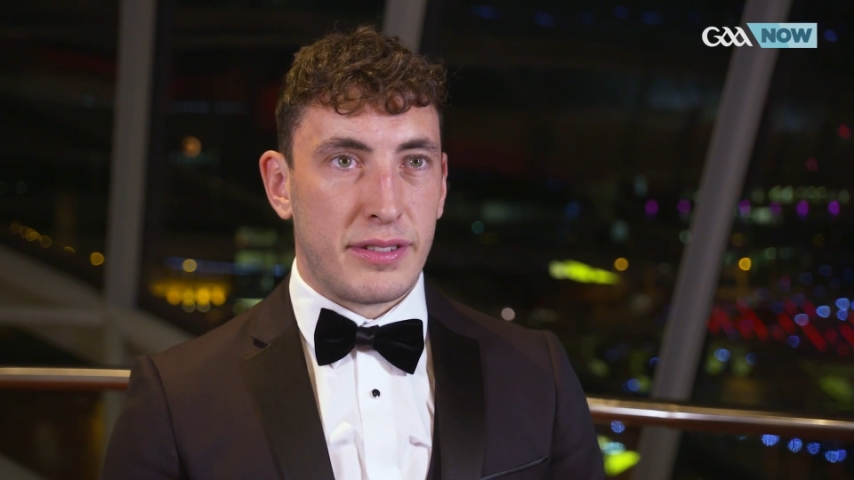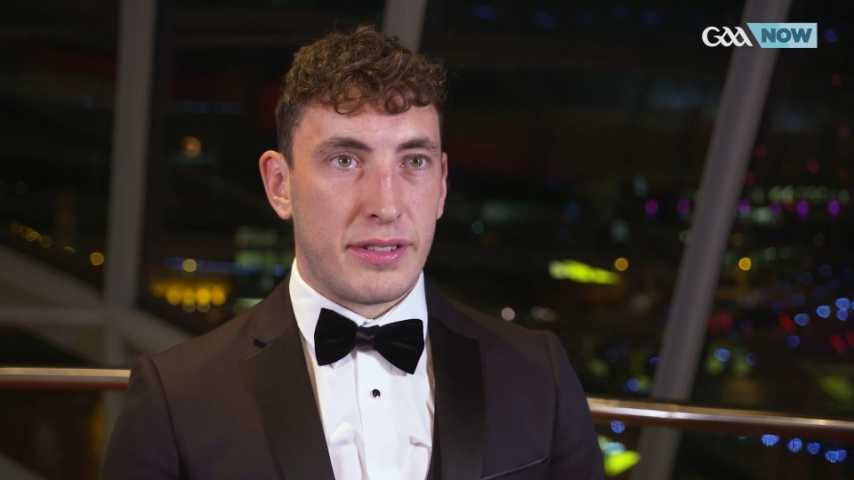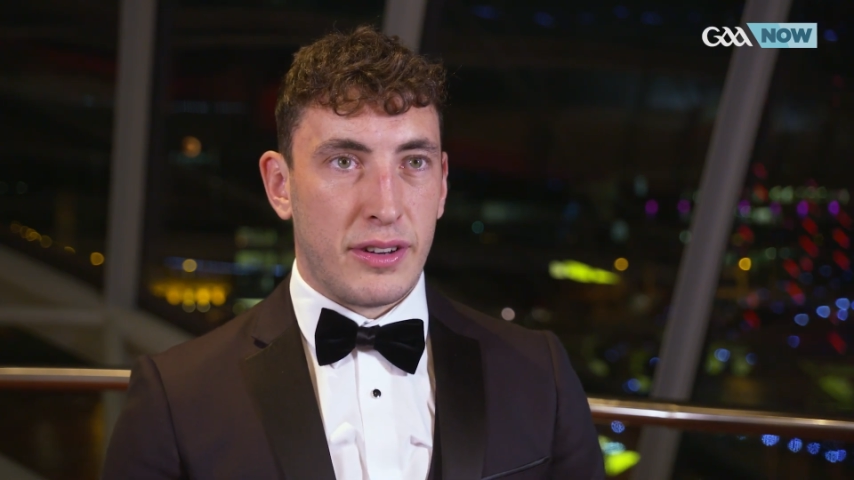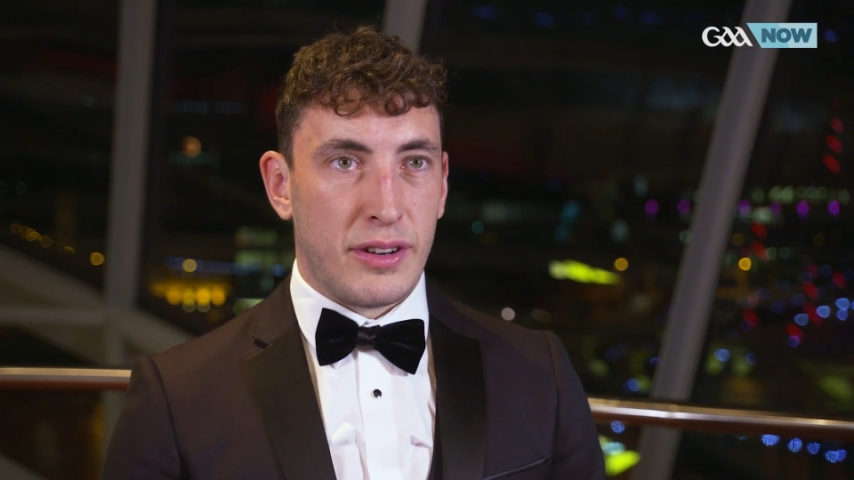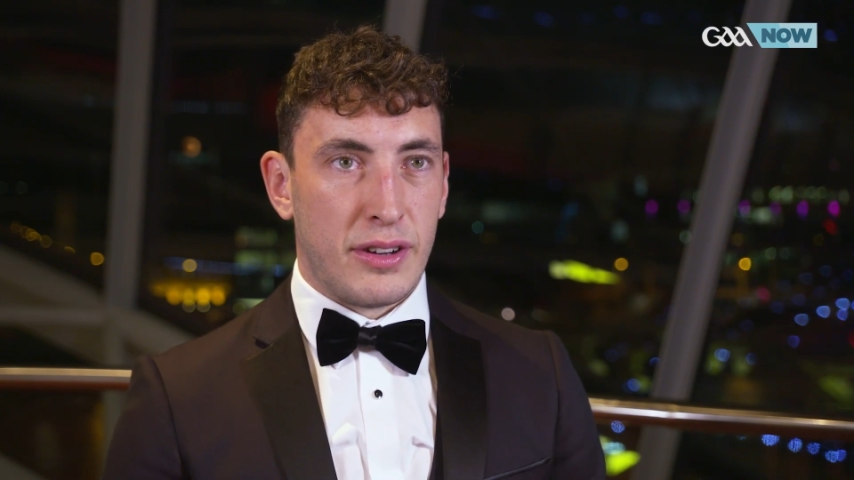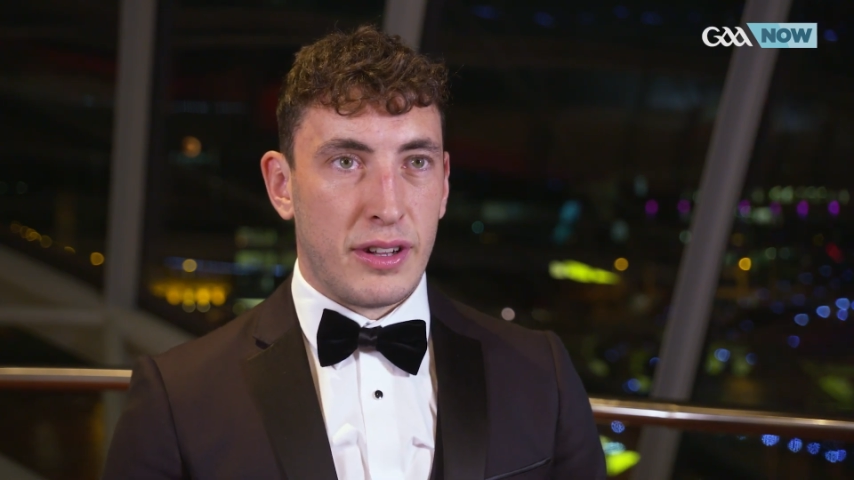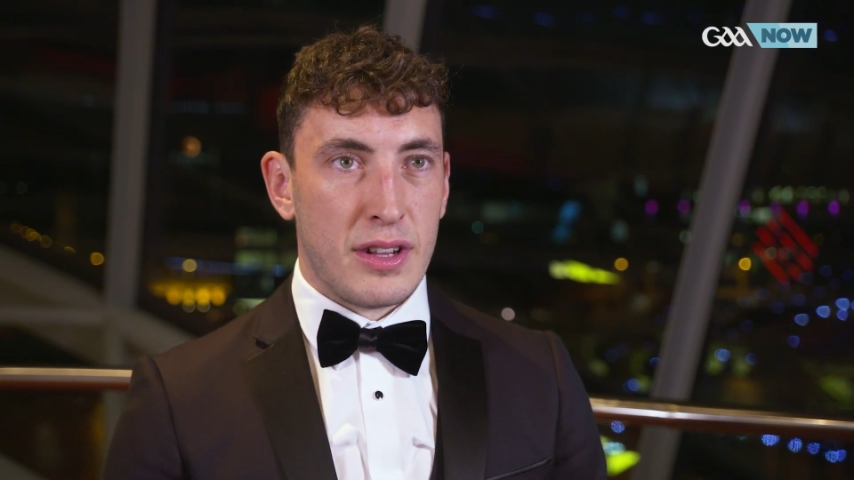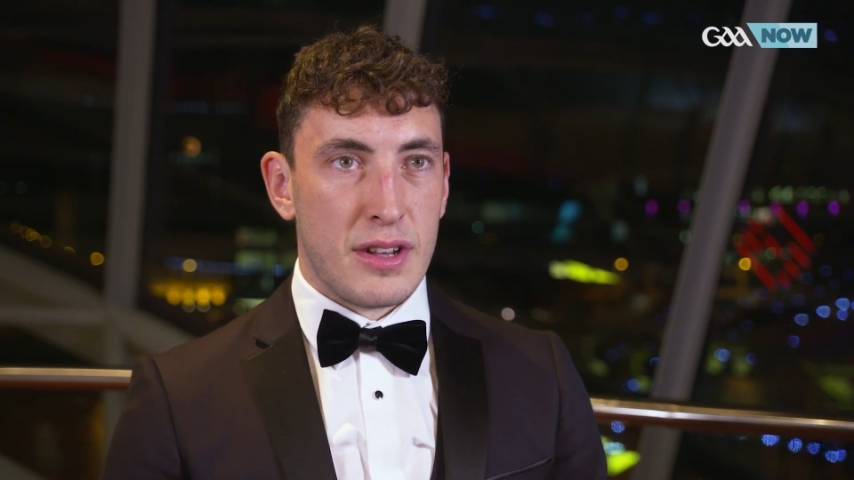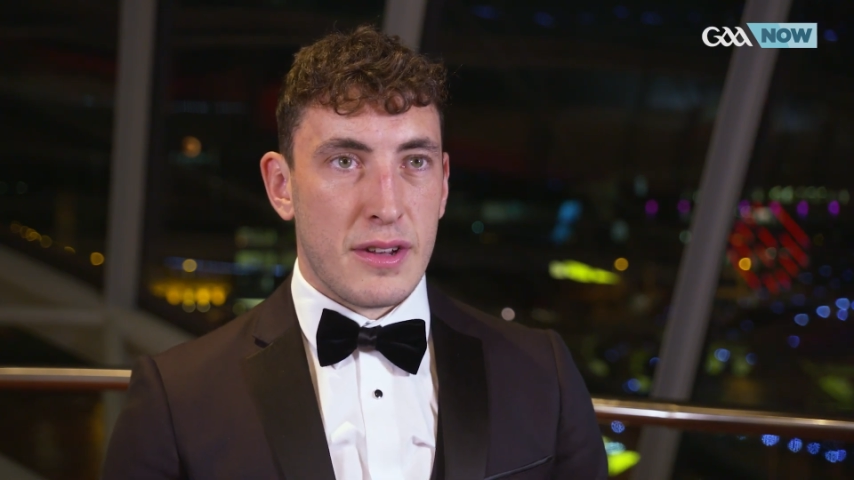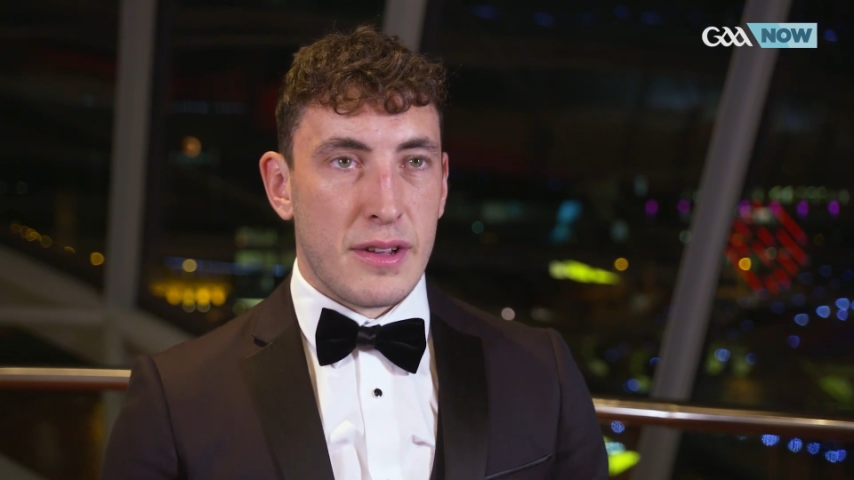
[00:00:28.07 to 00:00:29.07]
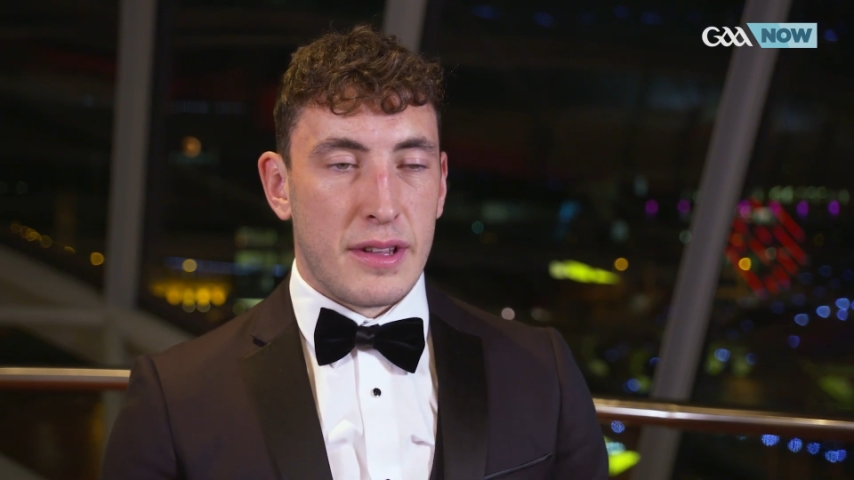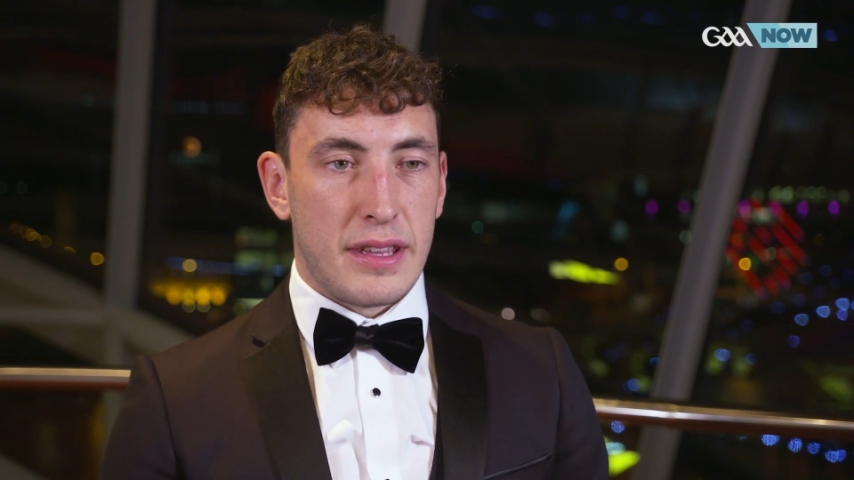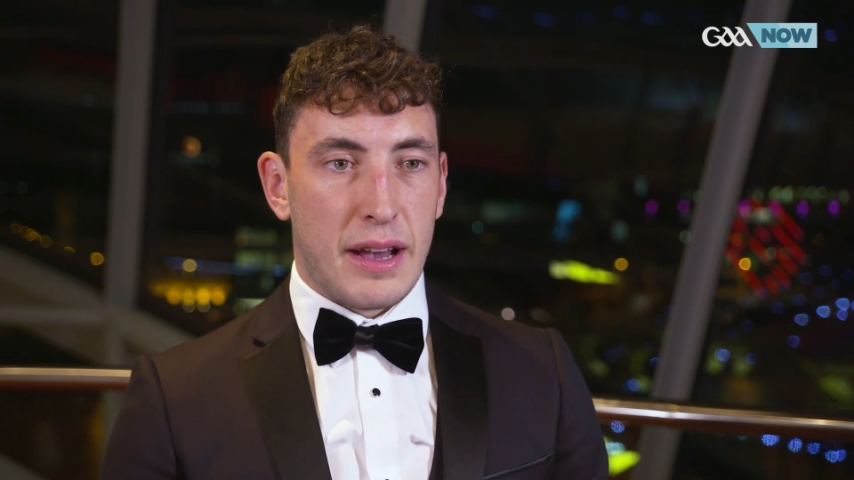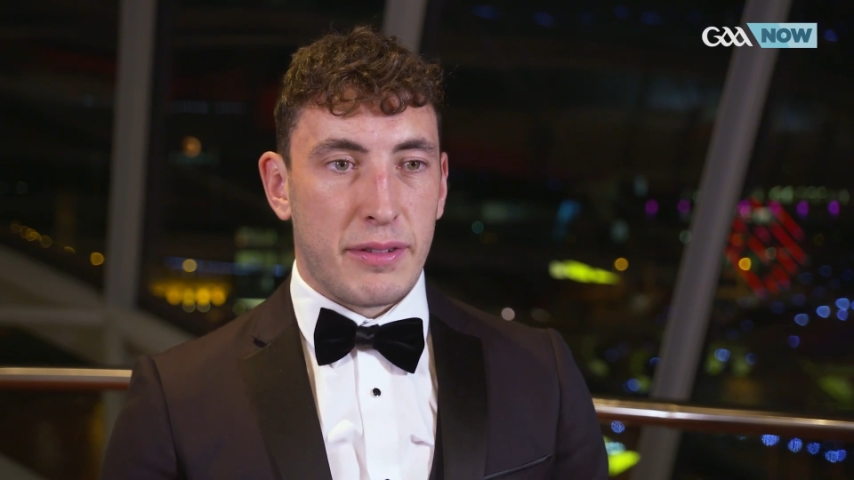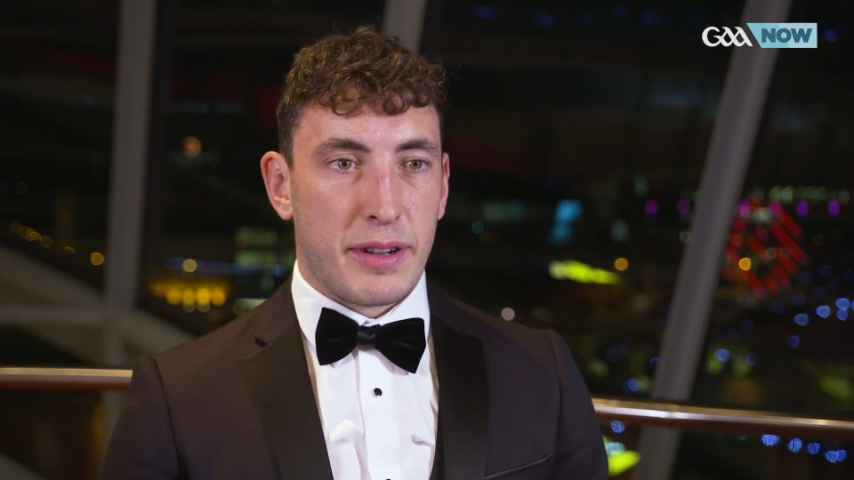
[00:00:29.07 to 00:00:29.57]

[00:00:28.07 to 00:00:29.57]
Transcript: so yeah,